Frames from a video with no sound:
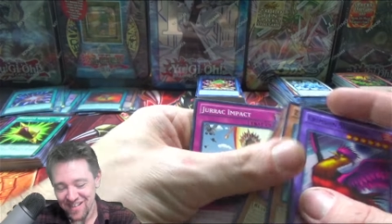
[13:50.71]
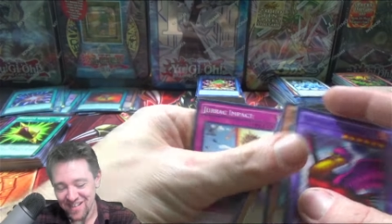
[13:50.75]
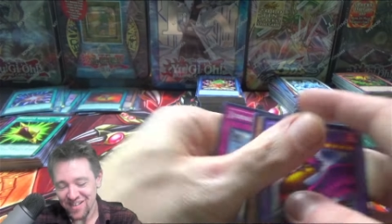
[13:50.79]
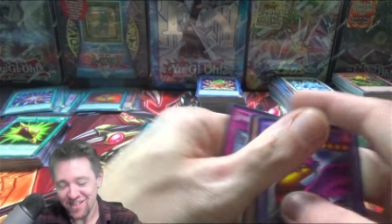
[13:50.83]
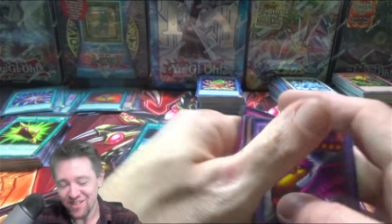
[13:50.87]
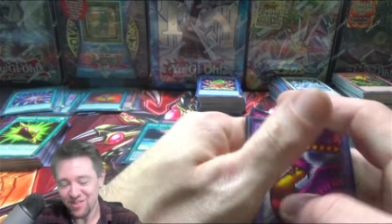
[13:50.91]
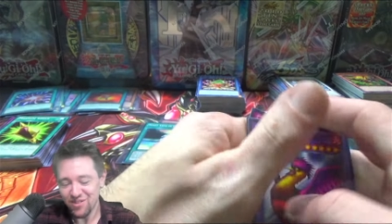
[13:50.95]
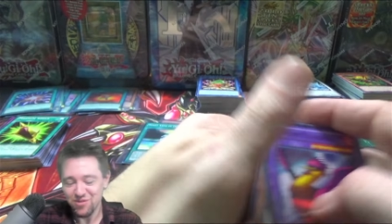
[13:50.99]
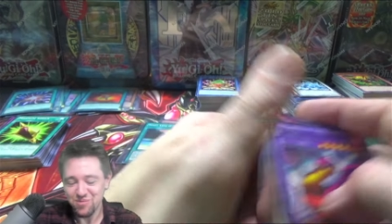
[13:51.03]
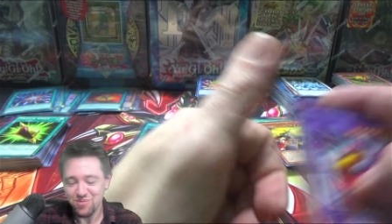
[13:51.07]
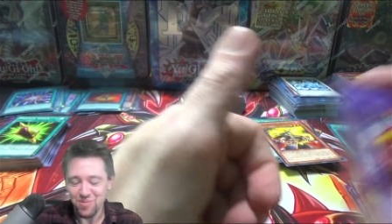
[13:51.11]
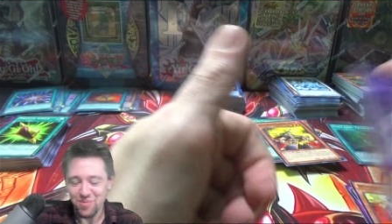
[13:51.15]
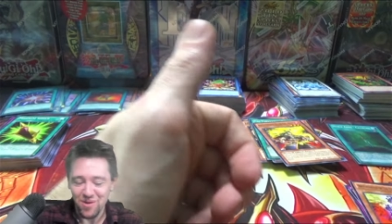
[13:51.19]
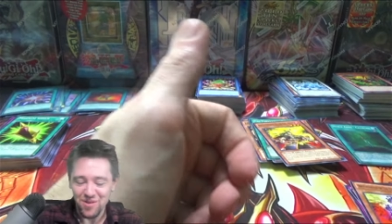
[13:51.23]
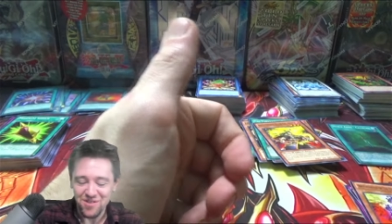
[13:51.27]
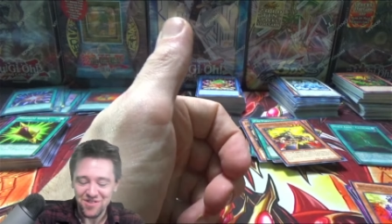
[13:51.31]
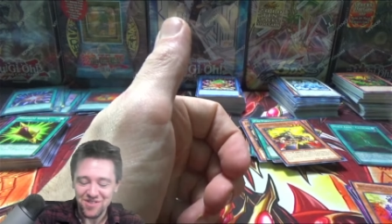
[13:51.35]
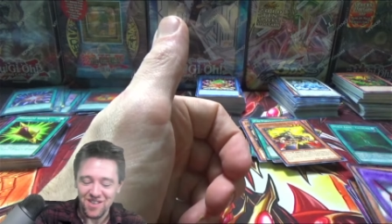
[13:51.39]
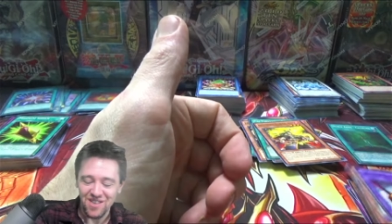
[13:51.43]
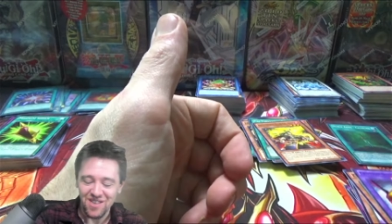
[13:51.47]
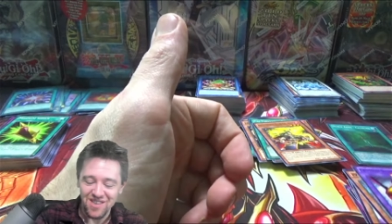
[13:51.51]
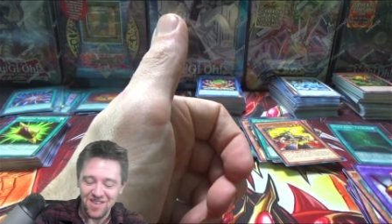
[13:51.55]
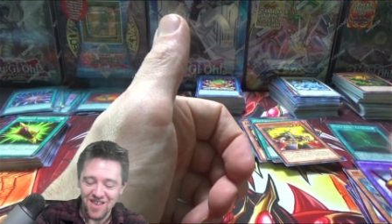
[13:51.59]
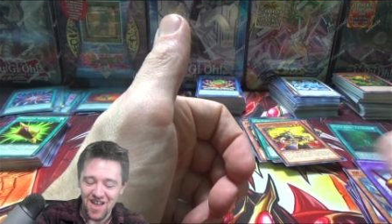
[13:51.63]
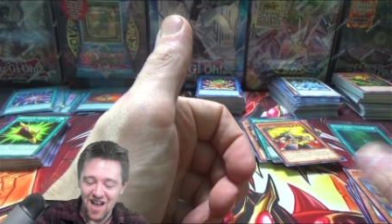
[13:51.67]
You're supposed
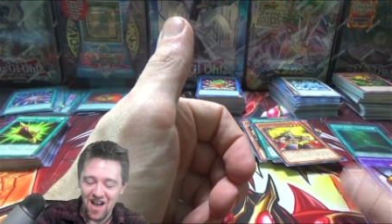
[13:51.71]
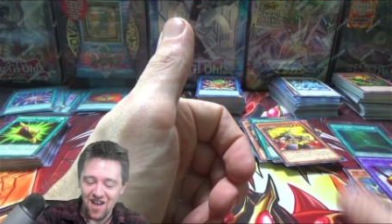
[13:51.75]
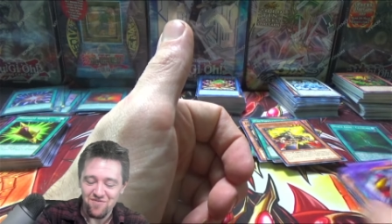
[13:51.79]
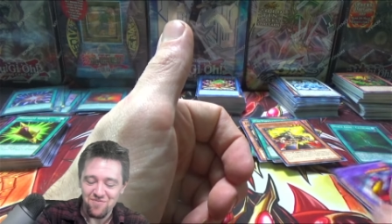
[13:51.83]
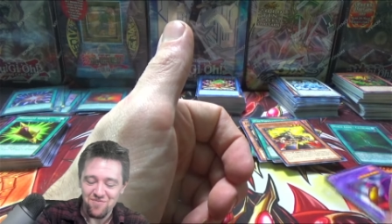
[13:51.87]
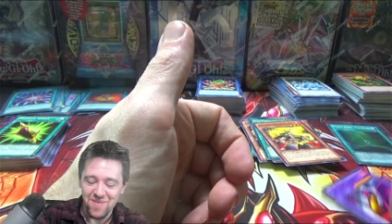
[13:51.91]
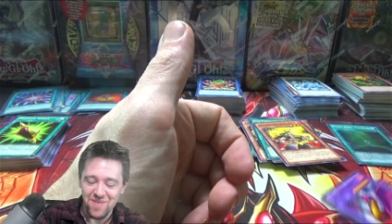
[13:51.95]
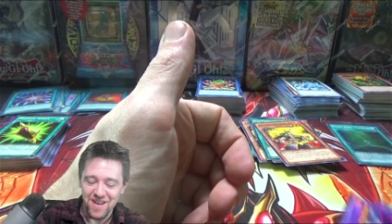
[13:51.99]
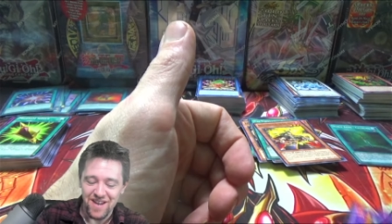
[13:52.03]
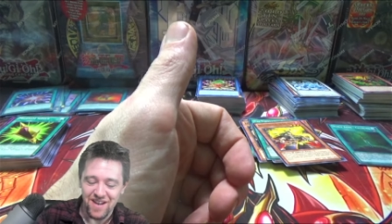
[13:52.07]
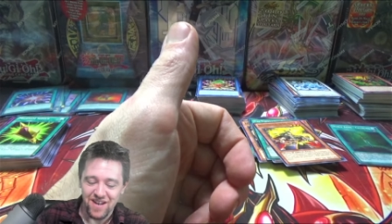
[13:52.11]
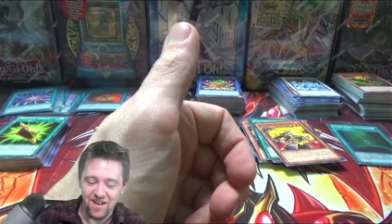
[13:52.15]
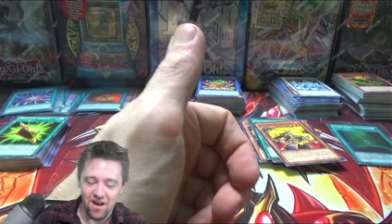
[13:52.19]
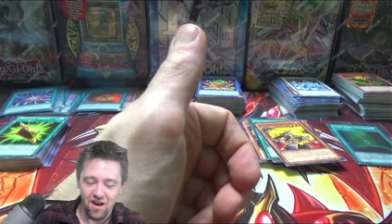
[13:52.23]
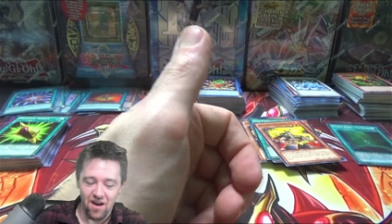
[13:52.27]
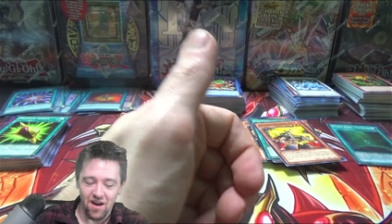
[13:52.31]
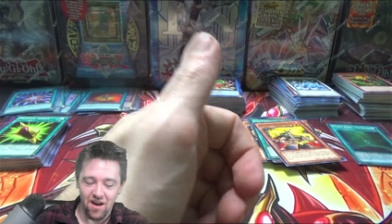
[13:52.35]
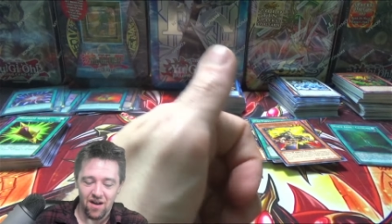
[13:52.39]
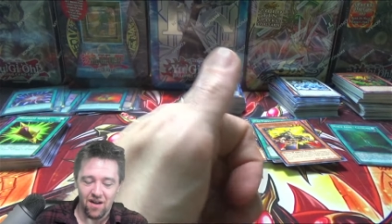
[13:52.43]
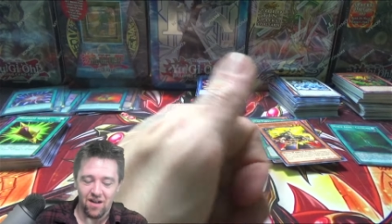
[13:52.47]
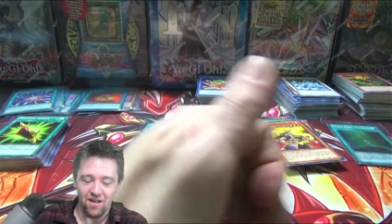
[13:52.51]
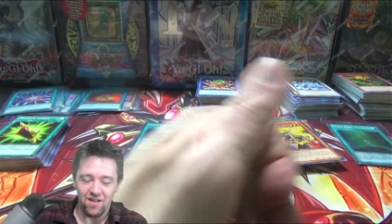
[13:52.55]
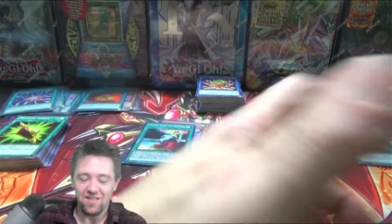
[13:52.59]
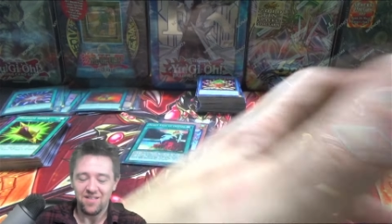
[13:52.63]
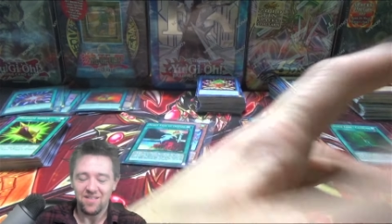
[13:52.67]
to love me,
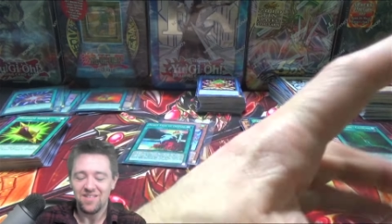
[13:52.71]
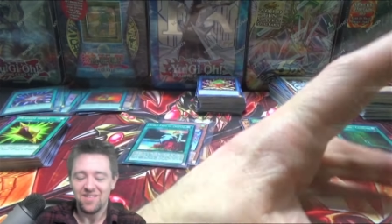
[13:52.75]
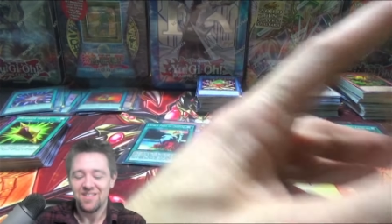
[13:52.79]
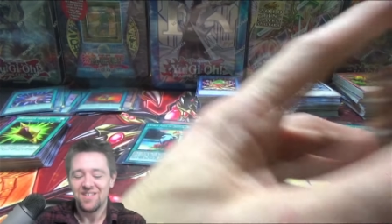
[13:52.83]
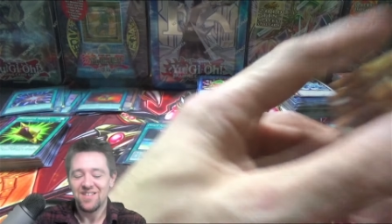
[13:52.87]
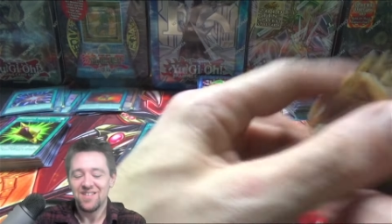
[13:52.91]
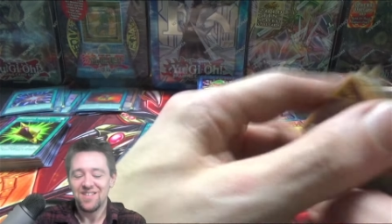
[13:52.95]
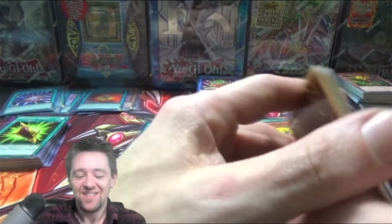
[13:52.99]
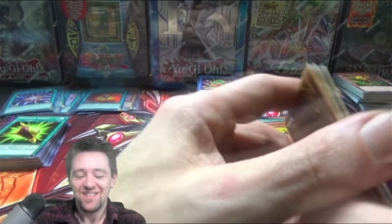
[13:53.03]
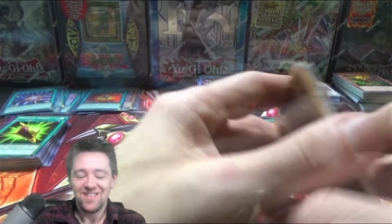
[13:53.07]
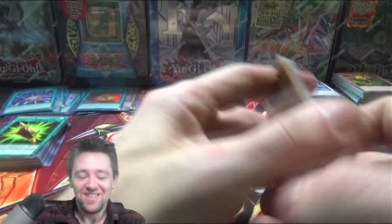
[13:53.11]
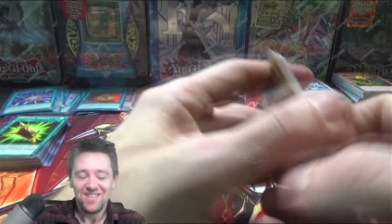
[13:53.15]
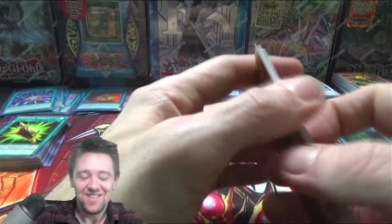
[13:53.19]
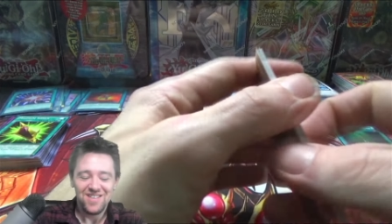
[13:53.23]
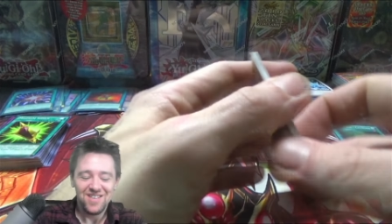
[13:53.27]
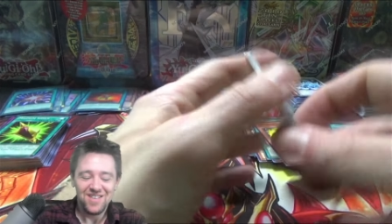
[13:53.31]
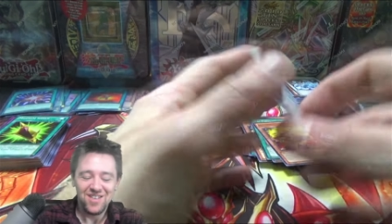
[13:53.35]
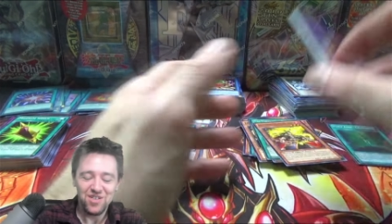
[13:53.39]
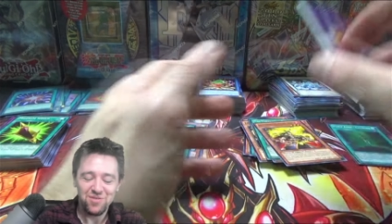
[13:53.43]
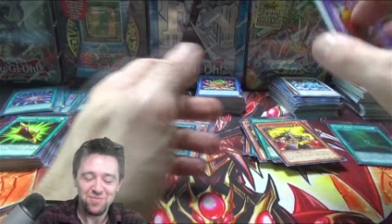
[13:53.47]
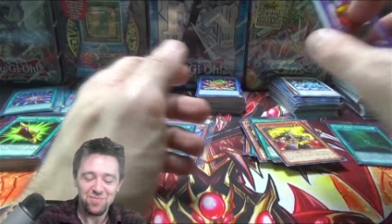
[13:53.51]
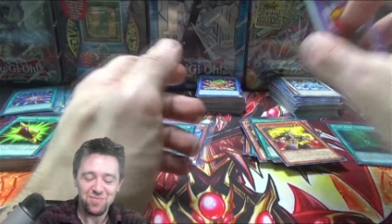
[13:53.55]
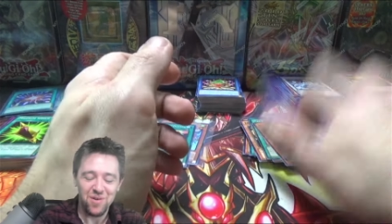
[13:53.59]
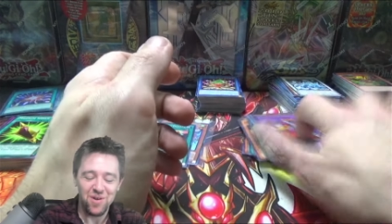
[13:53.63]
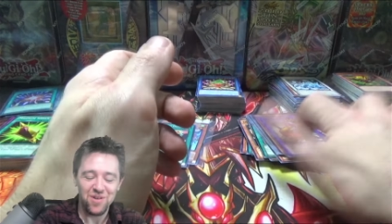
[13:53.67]
girl. You're
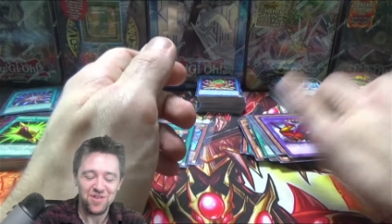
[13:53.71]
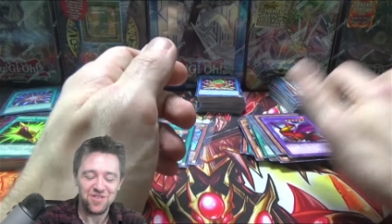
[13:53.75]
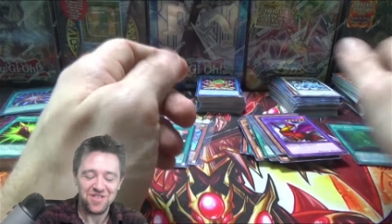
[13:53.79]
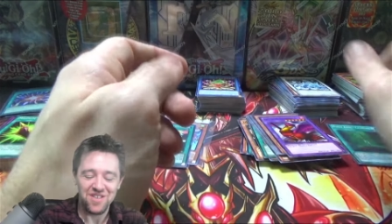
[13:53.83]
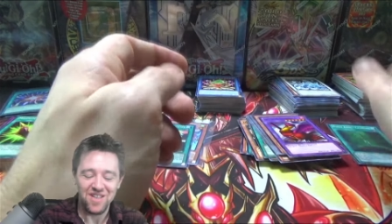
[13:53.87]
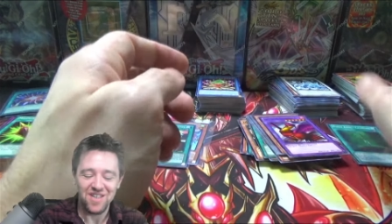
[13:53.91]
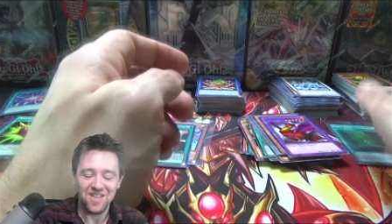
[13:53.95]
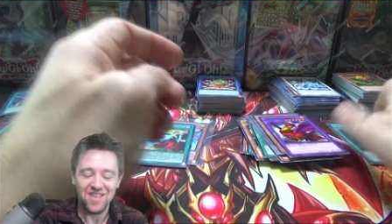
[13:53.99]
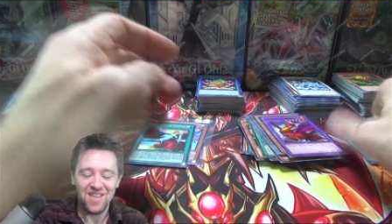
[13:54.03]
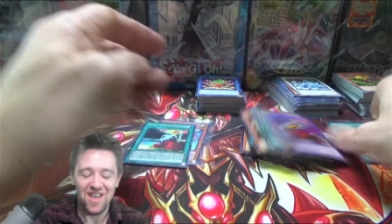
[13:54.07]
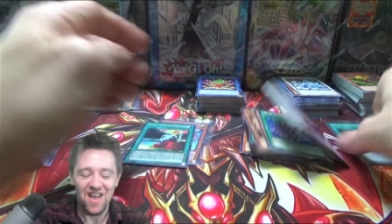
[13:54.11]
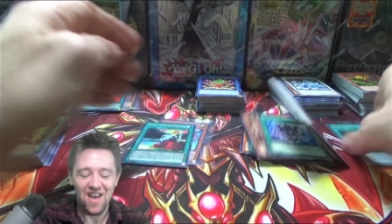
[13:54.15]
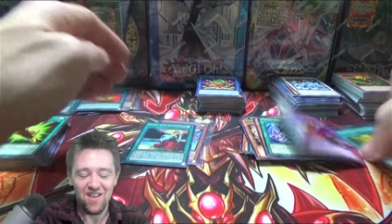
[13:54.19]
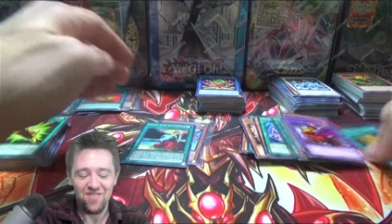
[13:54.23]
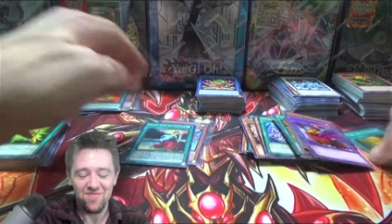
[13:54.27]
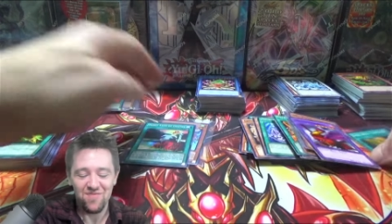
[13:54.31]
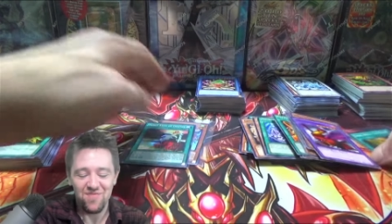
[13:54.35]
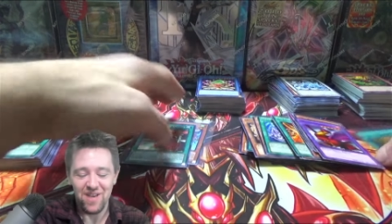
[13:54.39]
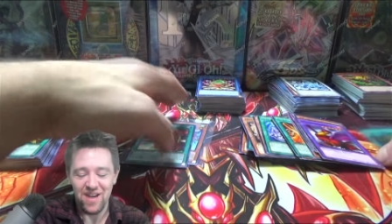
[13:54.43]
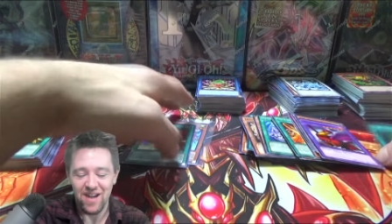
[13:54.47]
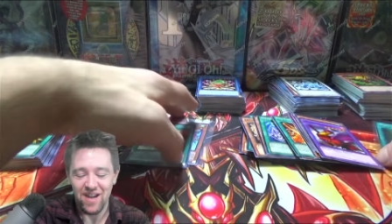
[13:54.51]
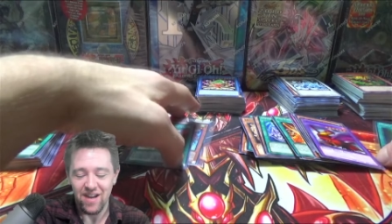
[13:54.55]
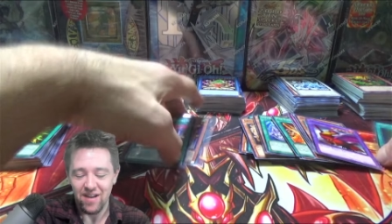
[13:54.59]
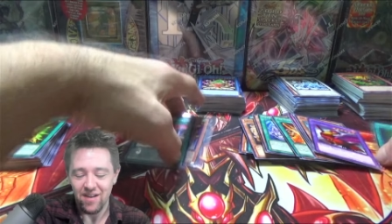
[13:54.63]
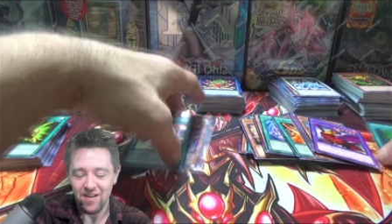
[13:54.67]
supposed to love
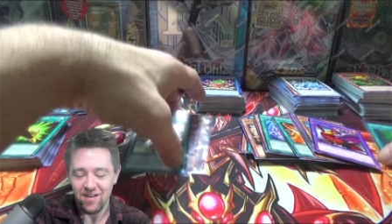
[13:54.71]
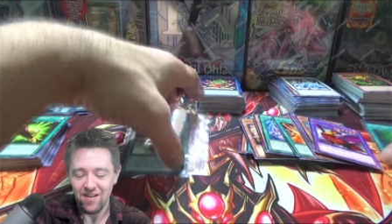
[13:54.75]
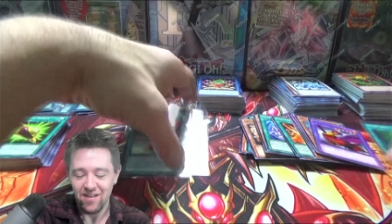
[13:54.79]
me.